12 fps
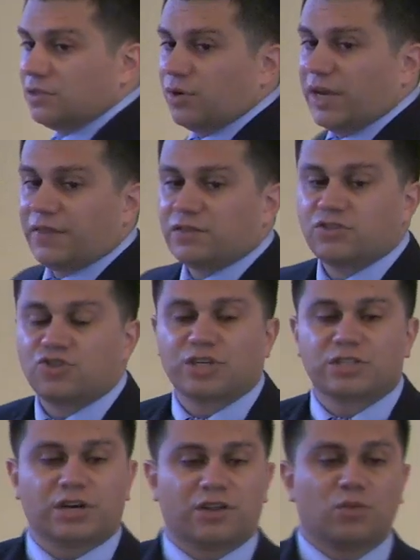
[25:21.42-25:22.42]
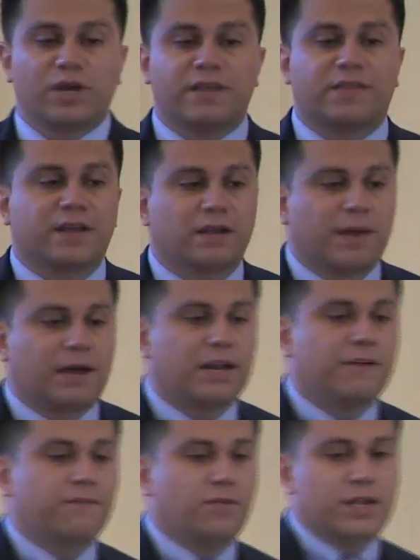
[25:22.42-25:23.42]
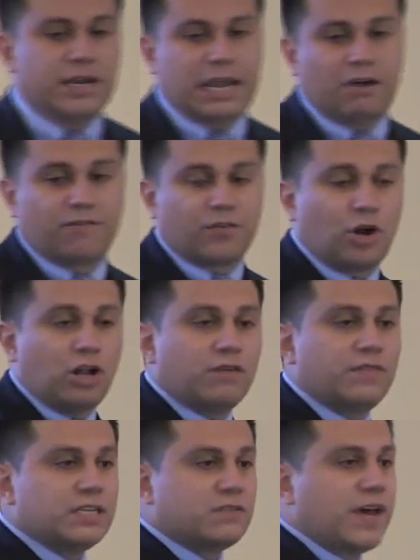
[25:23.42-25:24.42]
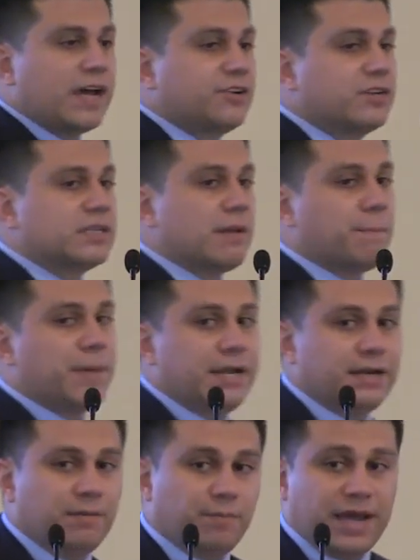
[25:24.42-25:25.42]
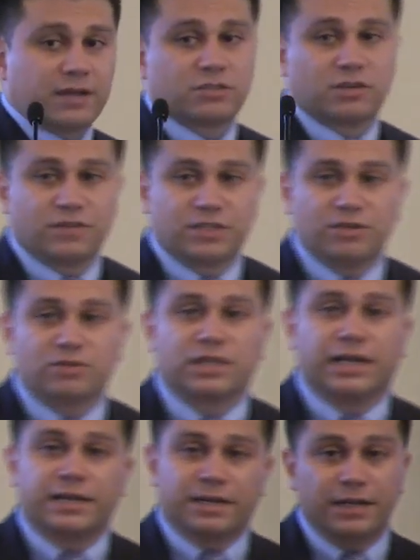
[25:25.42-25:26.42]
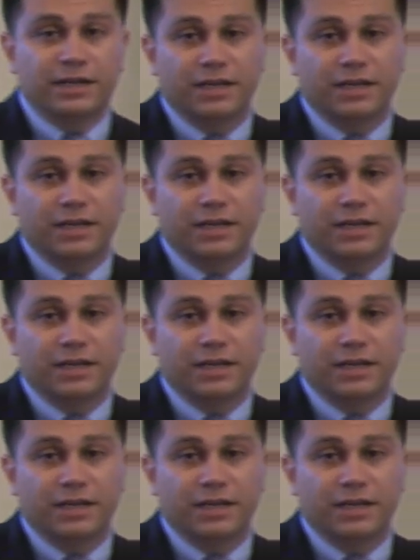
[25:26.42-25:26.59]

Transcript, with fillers: So again, this is just another way to think about if we account for all of these factors that might impact service use, like